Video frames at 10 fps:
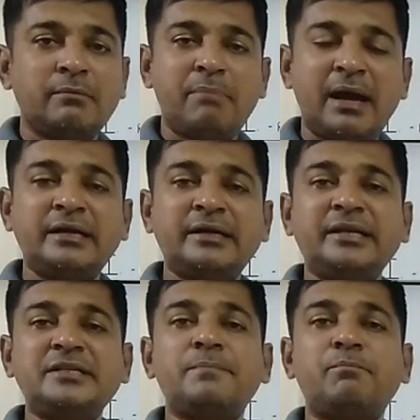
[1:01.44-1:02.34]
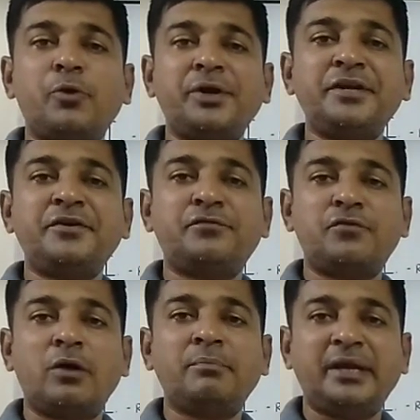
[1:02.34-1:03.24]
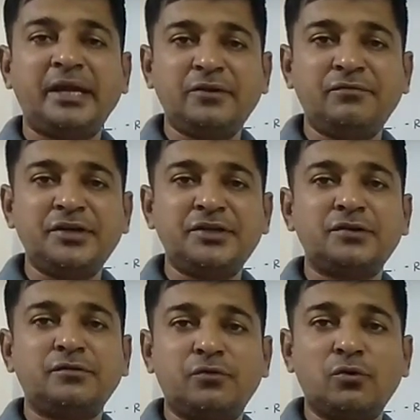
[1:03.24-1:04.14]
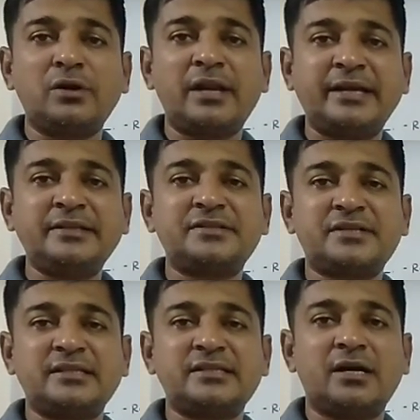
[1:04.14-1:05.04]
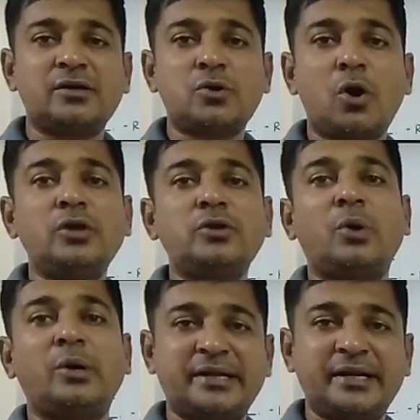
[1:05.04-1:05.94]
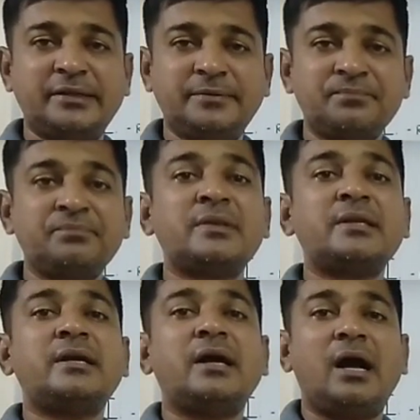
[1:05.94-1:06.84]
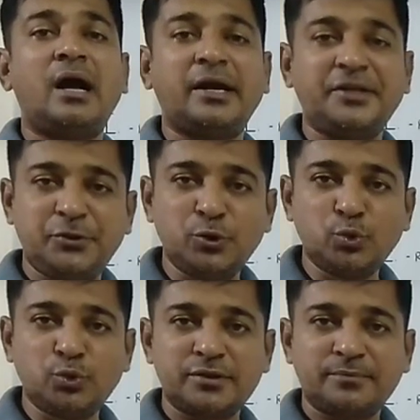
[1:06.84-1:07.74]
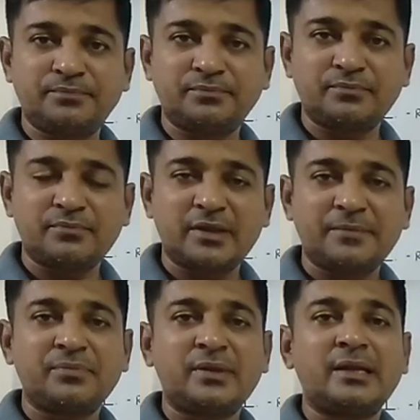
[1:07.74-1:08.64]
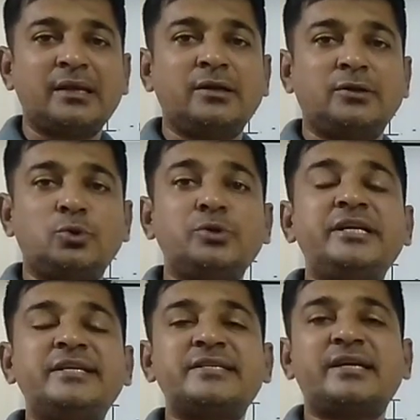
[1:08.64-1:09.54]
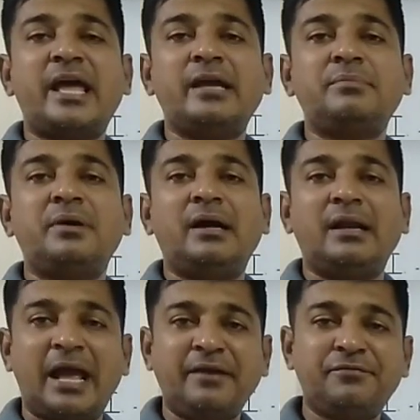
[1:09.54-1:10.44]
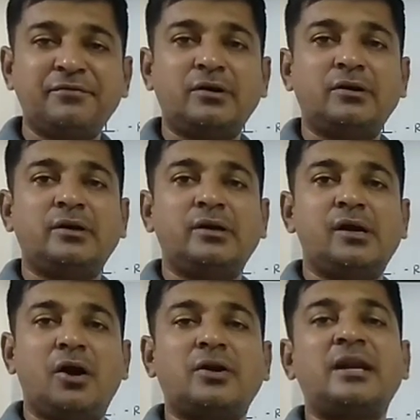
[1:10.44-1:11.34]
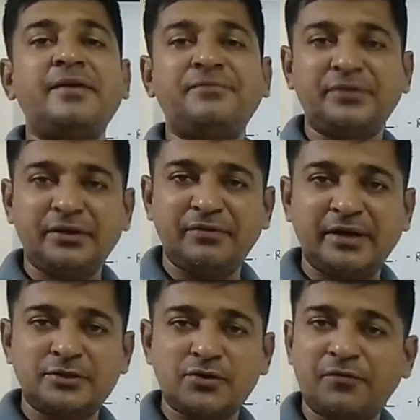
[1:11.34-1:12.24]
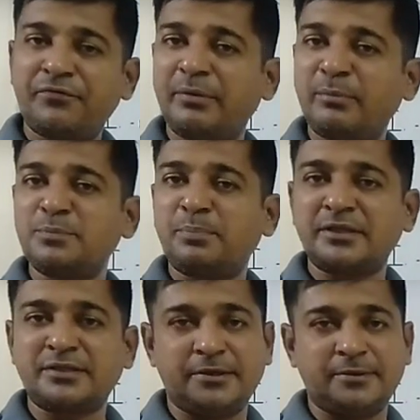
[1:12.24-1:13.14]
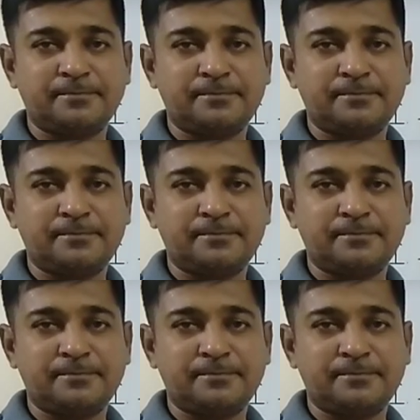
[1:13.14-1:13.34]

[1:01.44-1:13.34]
Ballad is a poetic form in which four-line stanza called quatrain are used to describe life or life events of famous person.